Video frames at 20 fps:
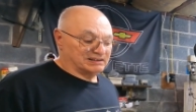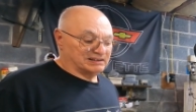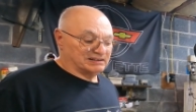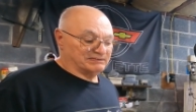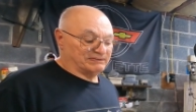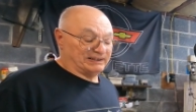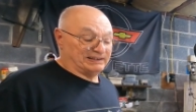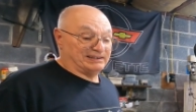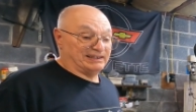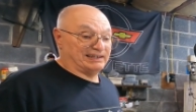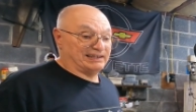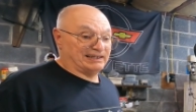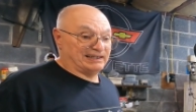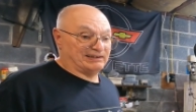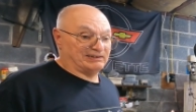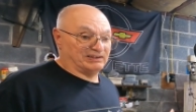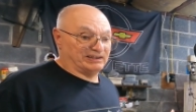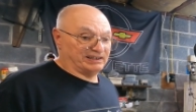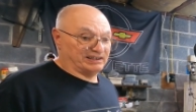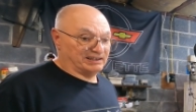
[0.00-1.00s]
if I take it
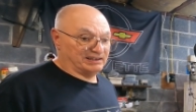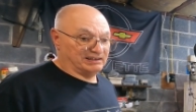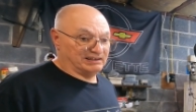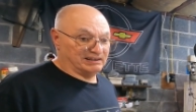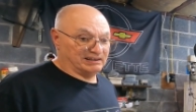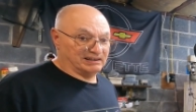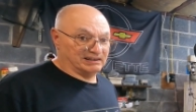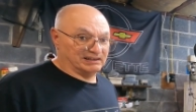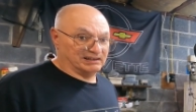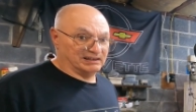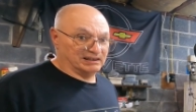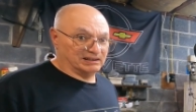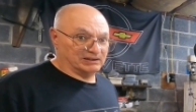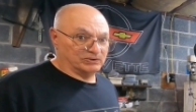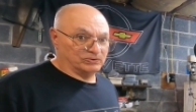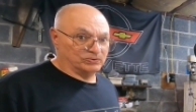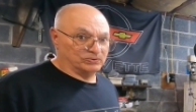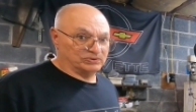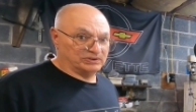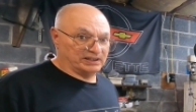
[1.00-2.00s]
out like in a
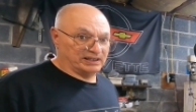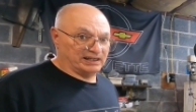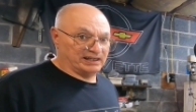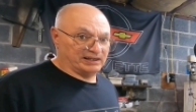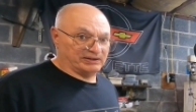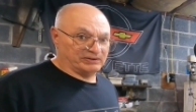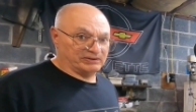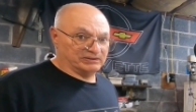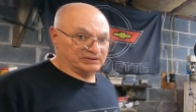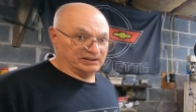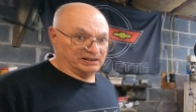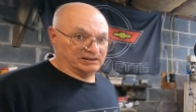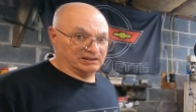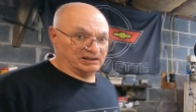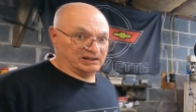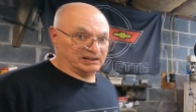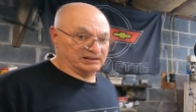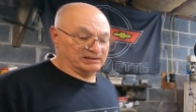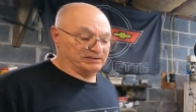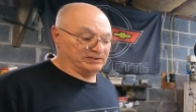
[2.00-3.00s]
cool day or a
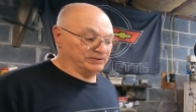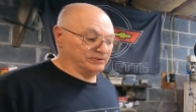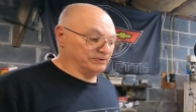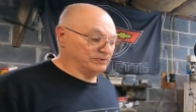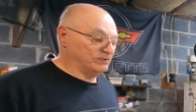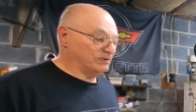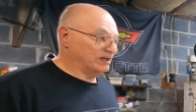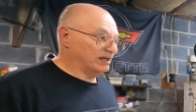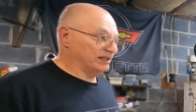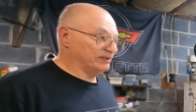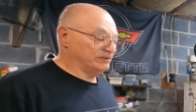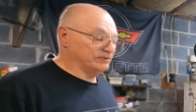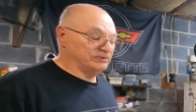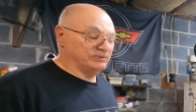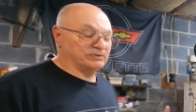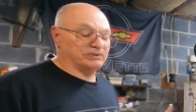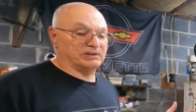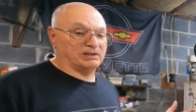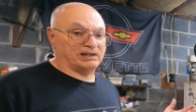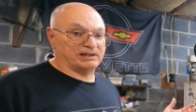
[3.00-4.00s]
lot of dew. I
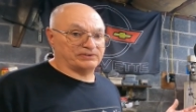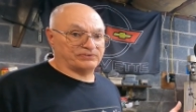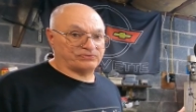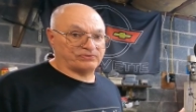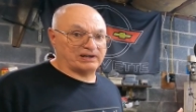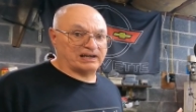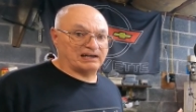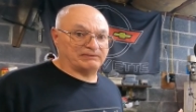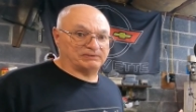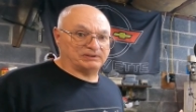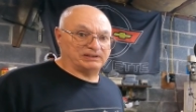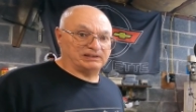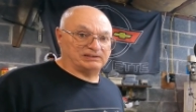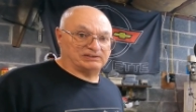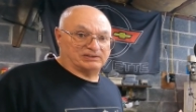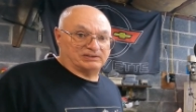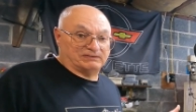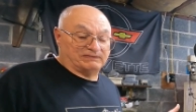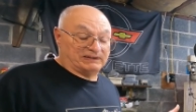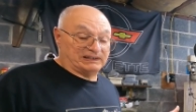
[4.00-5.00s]
do a lot of traveling,
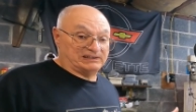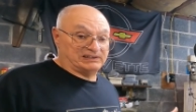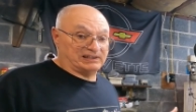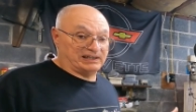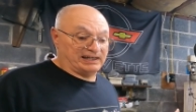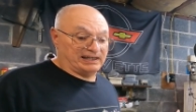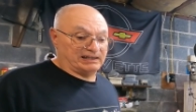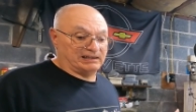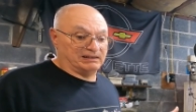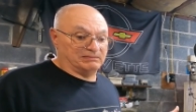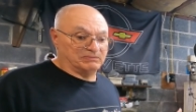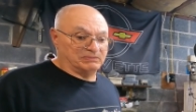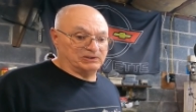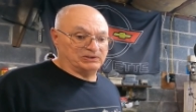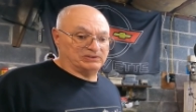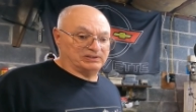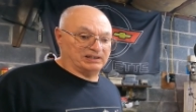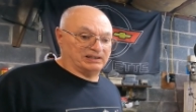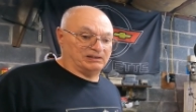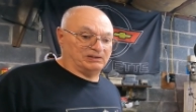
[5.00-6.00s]
so if I stay at a
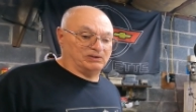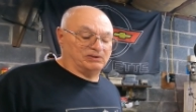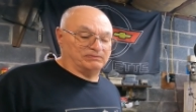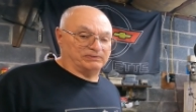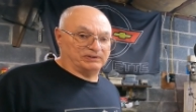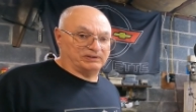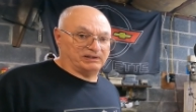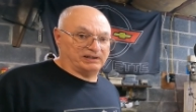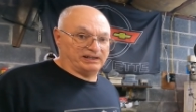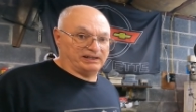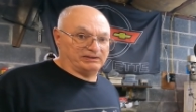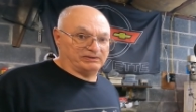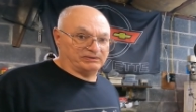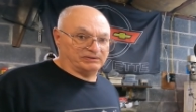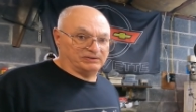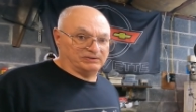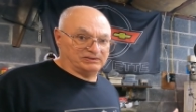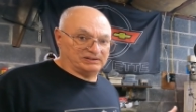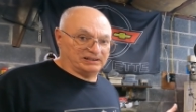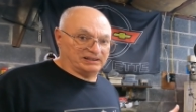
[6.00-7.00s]
motel overnight or
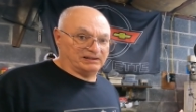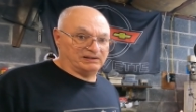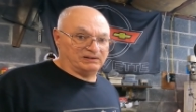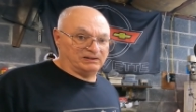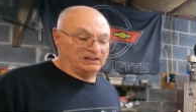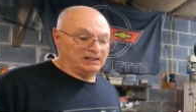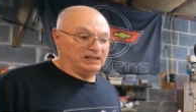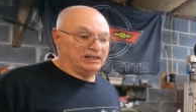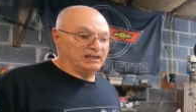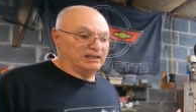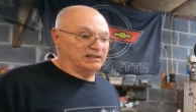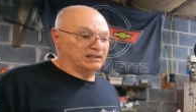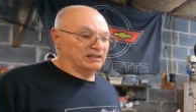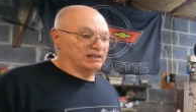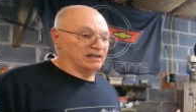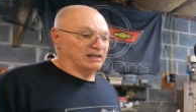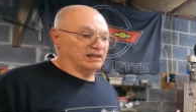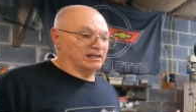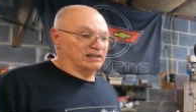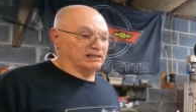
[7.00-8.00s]
a hotel
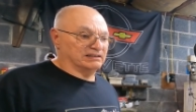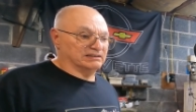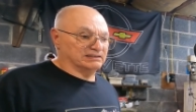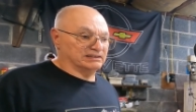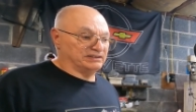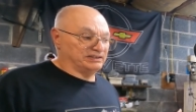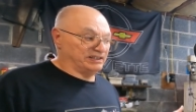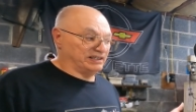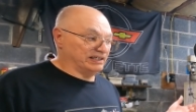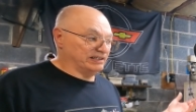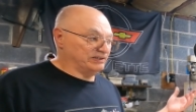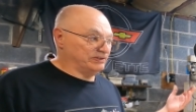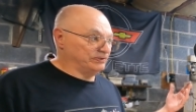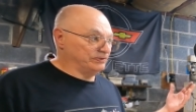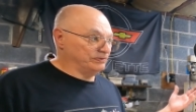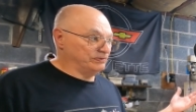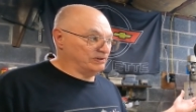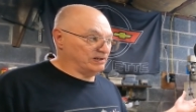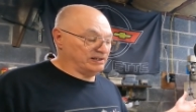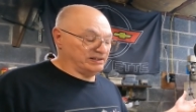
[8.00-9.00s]
and you get
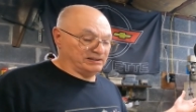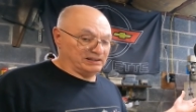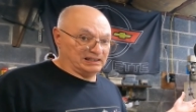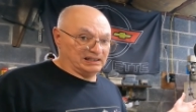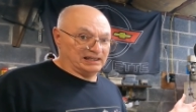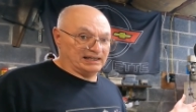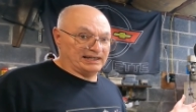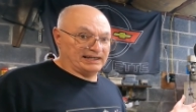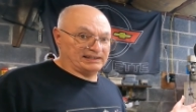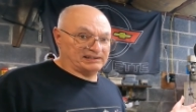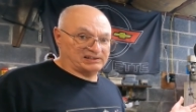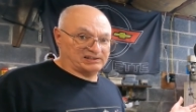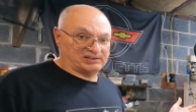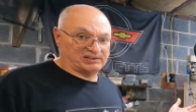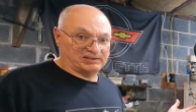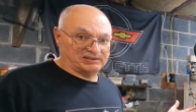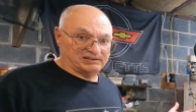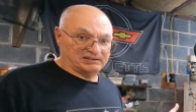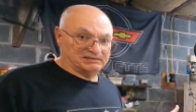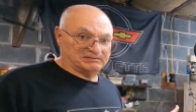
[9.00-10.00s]
dew on the
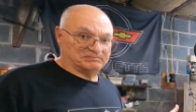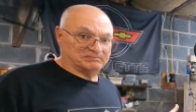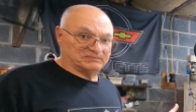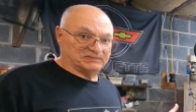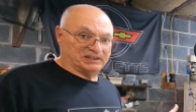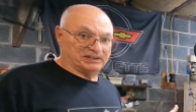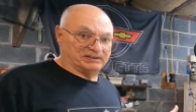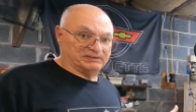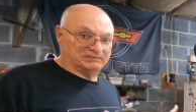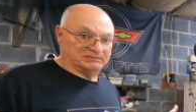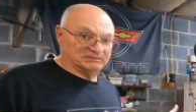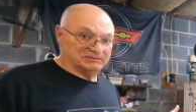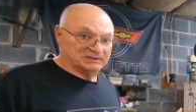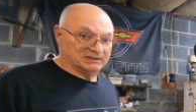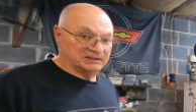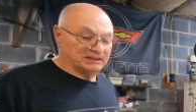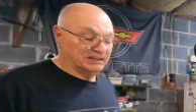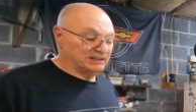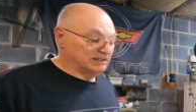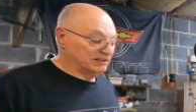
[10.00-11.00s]
glass,
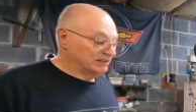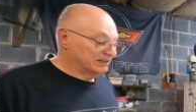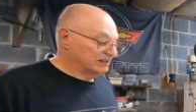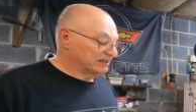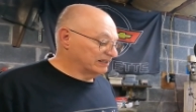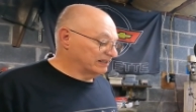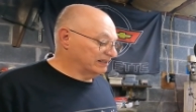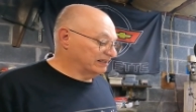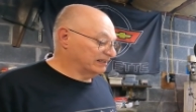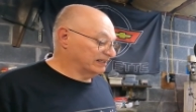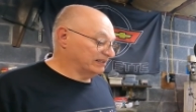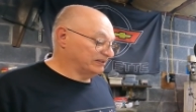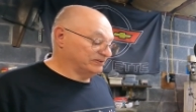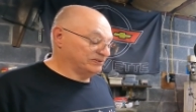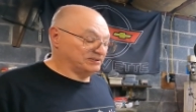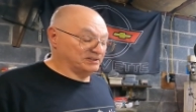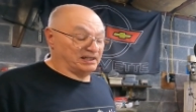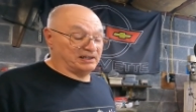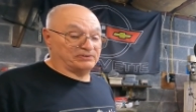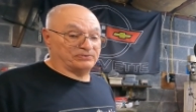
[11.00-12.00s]
and I
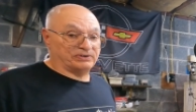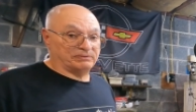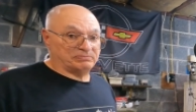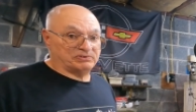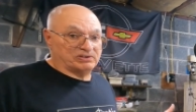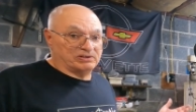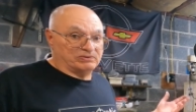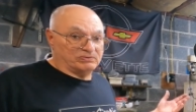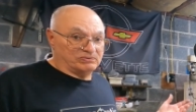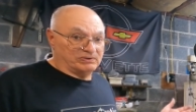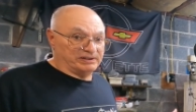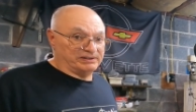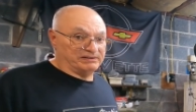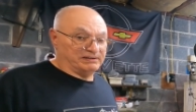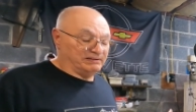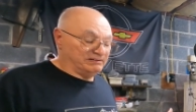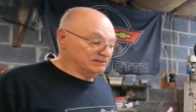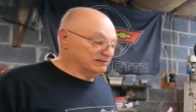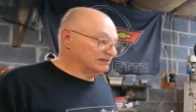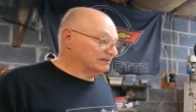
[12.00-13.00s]
do take trips in the winter,